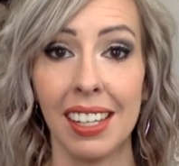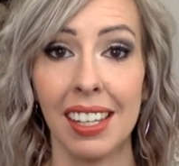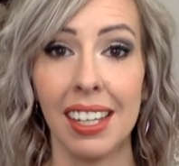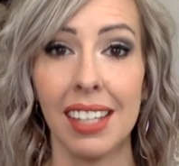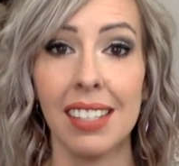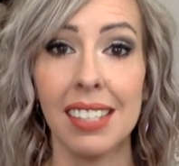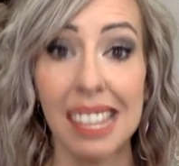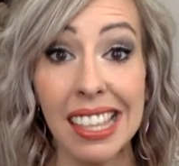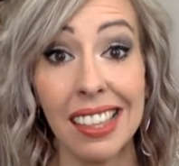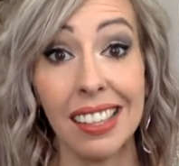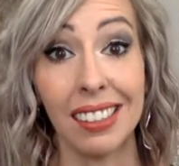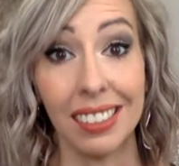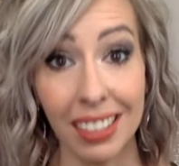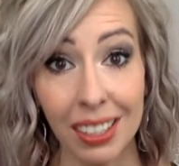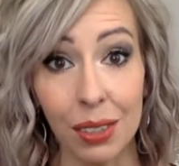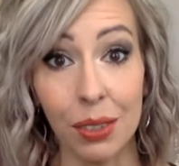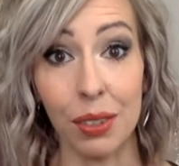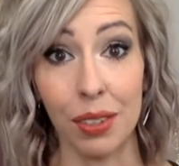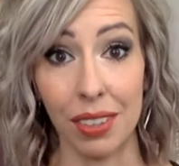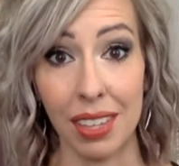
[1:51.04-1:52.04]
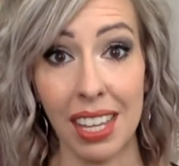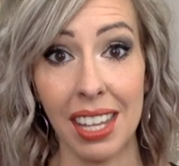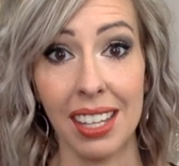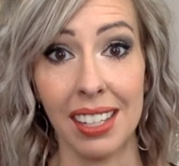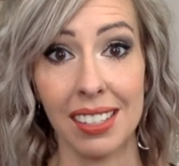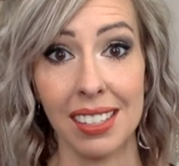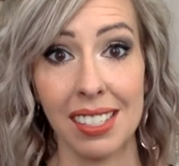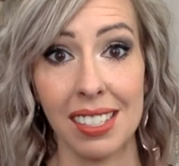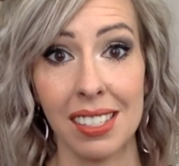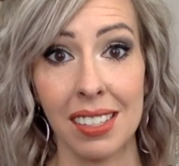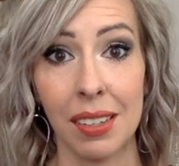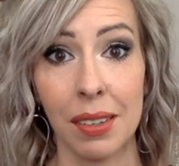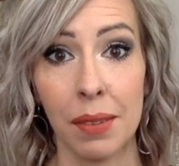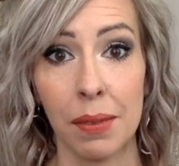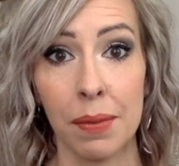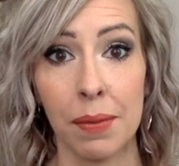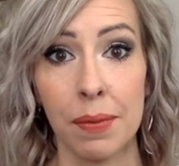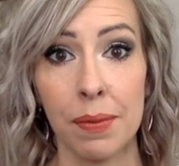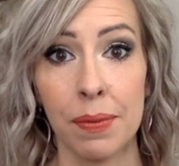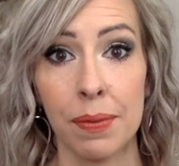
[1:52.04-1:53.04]
It's in the little things.
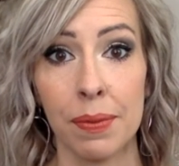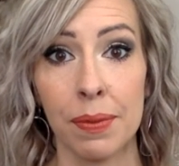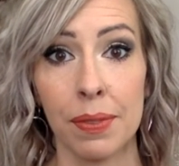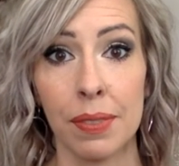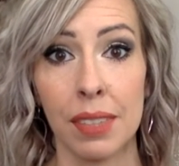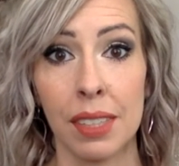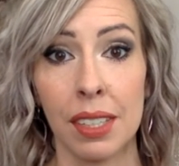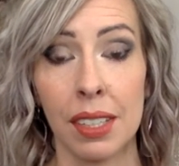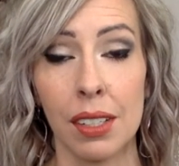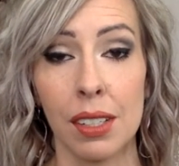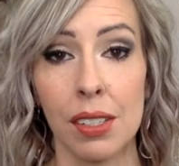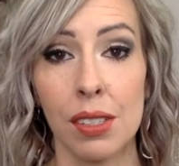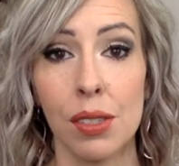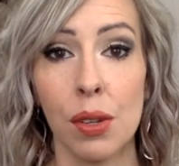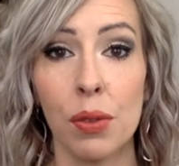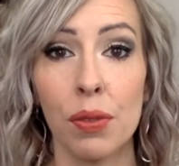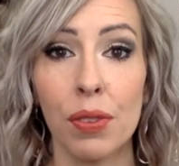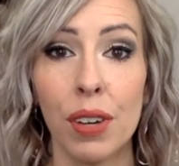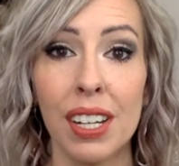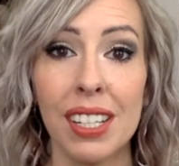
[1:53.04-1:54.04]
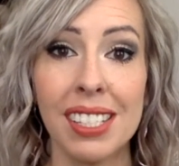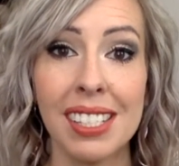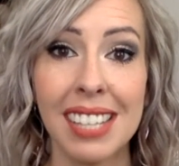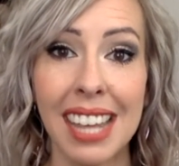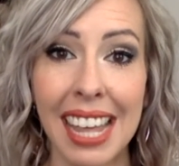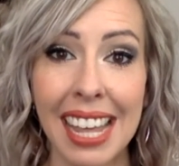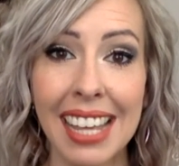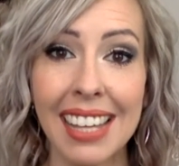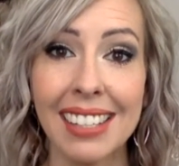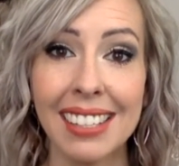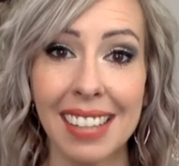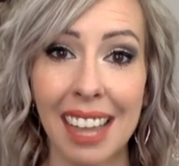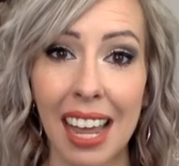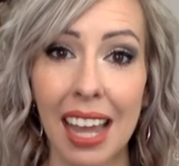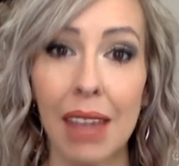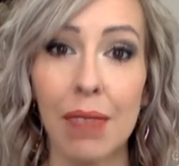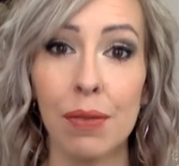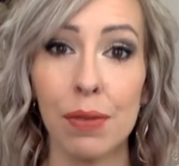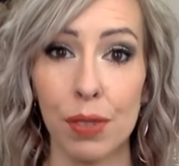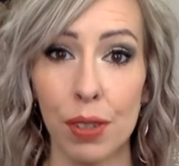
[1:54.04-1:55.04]
So friends, take
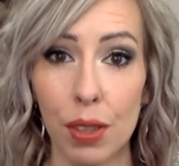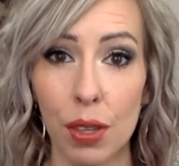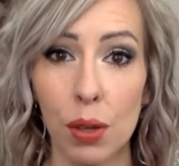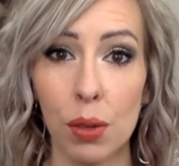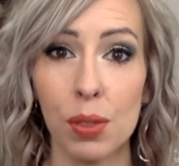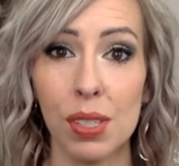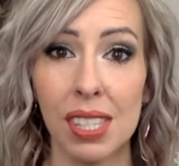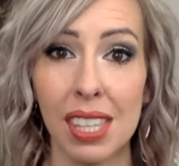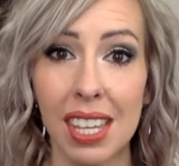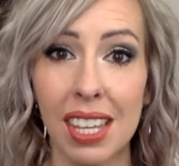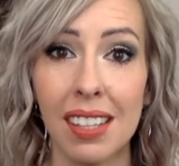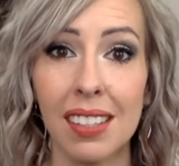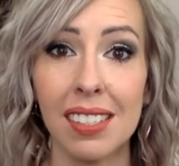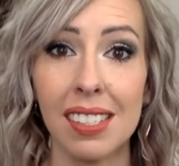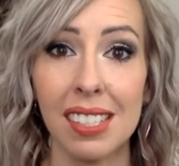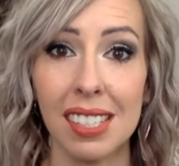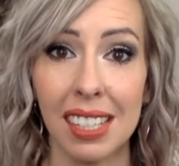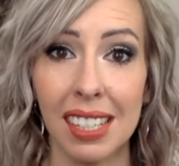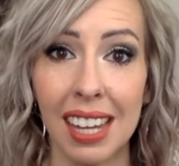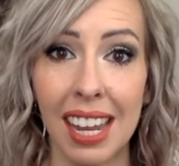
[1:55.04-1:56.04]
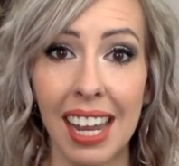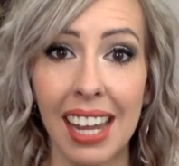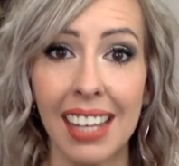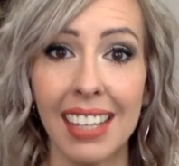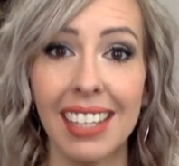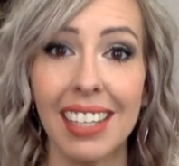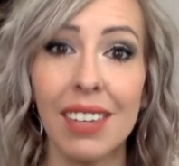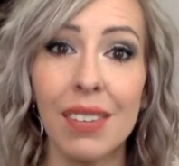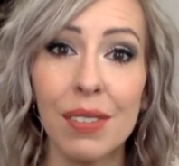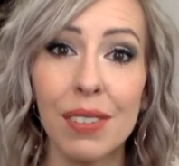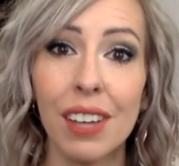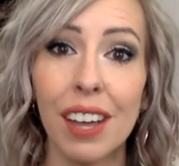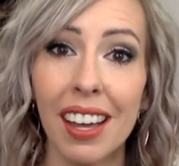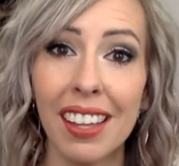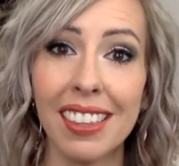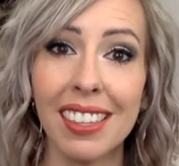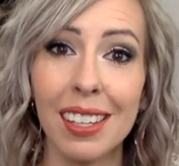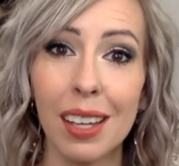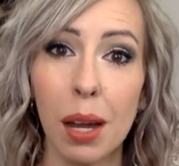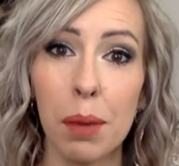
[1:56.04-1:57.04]
time for those things today. Give
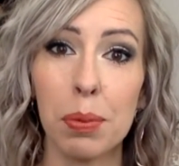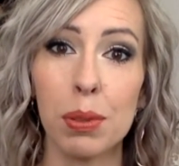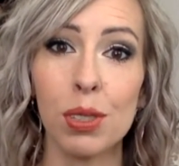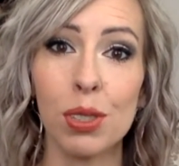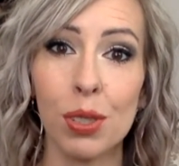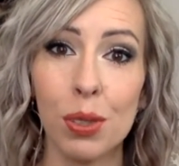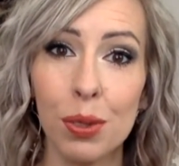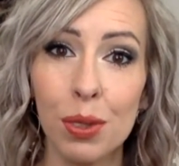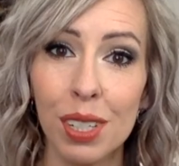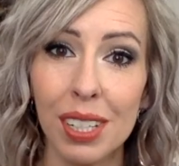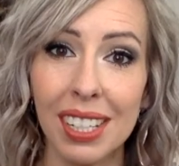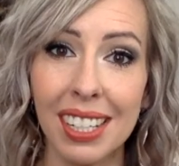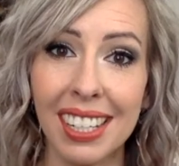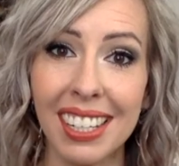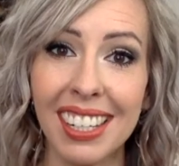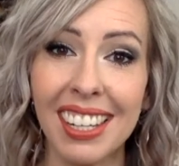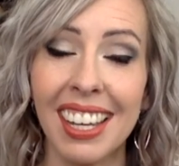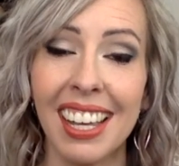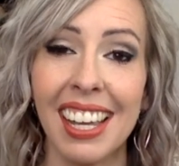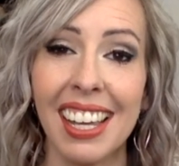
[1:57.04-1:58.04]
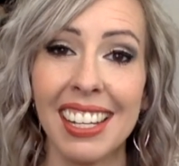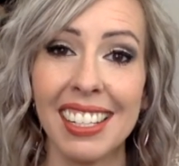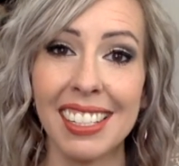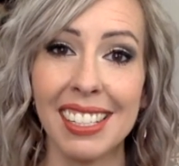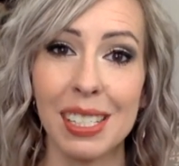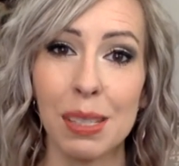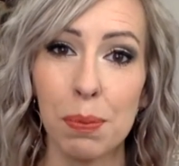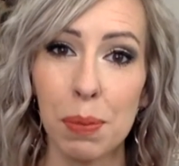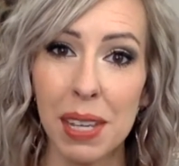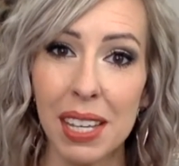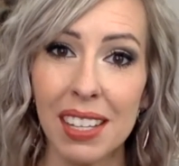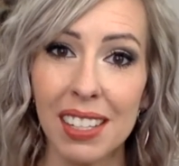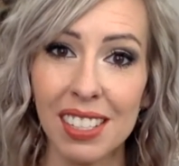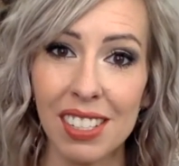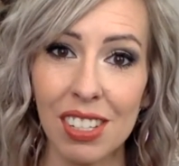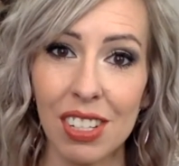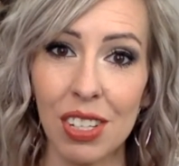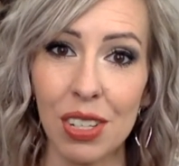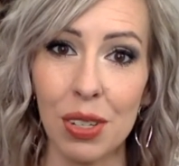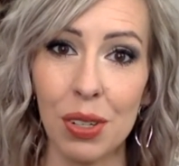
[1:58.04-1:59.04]
God the opportunity to speak
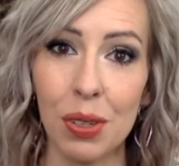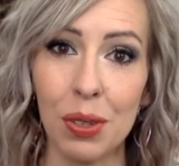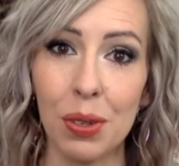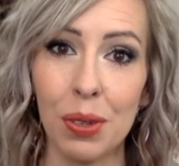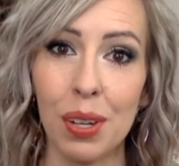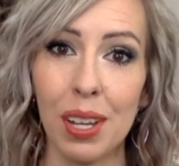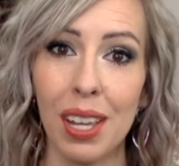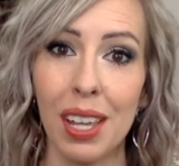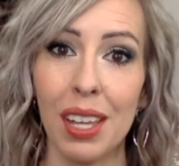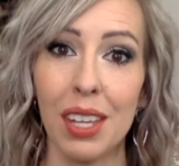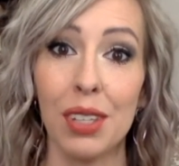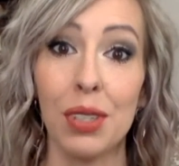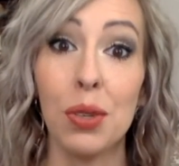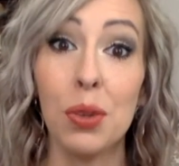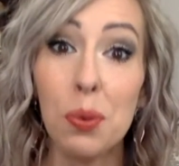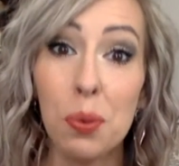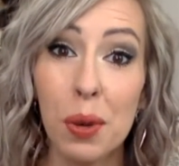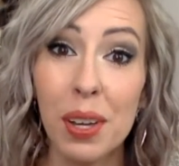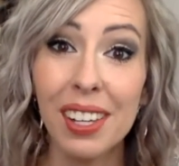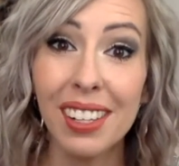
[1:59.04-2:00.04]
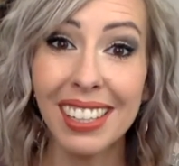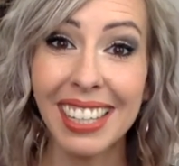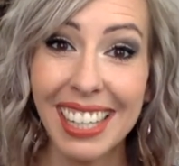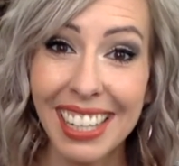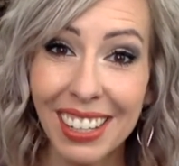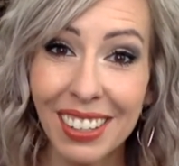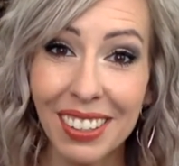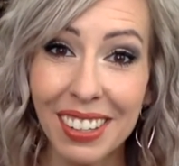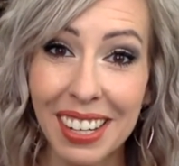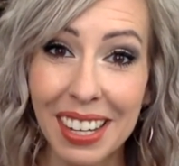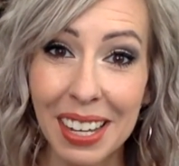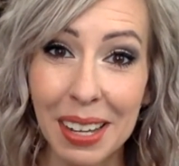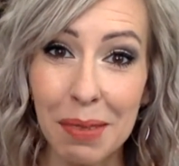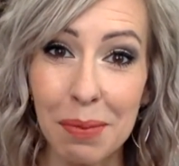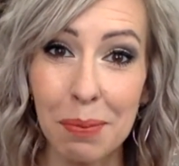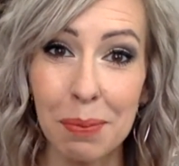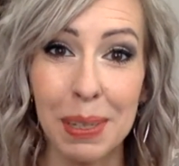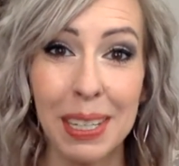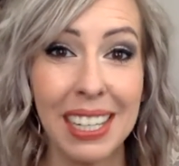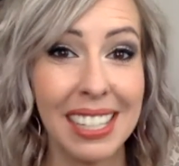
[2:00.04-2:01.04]
to you. You will hear him
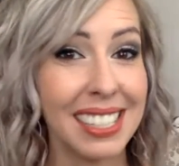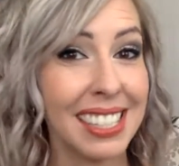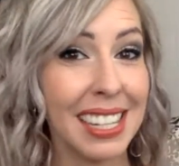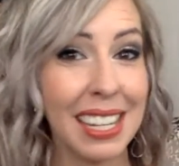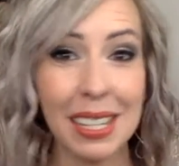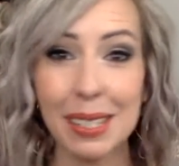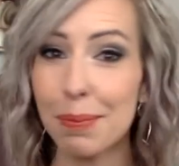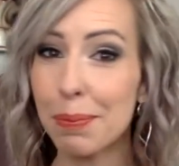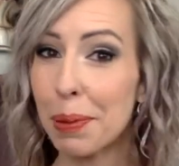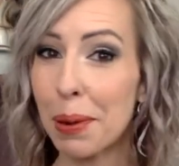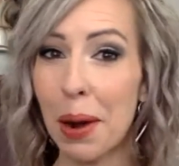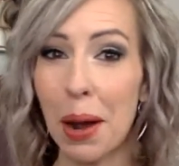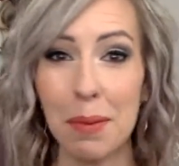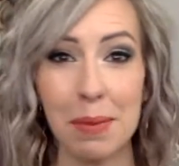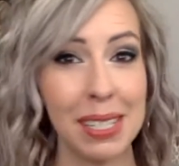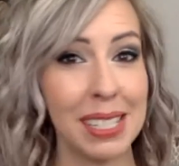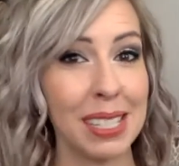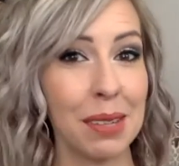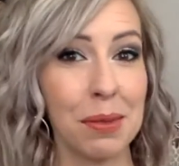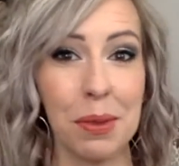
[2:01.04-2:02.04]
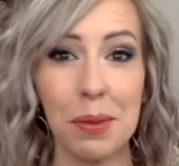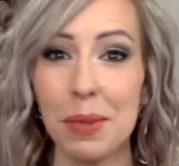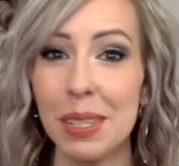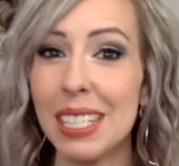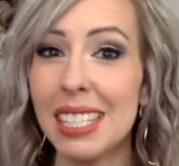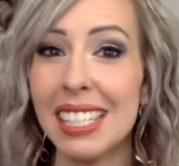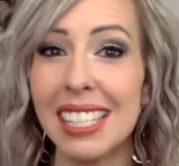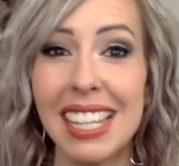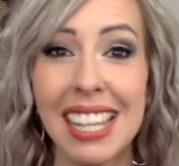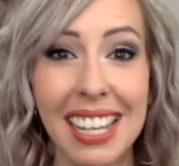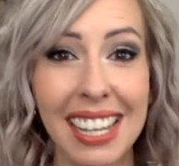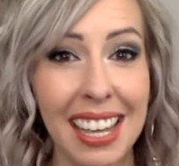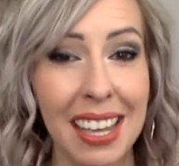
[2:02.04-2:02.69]
because he has promised that when we seek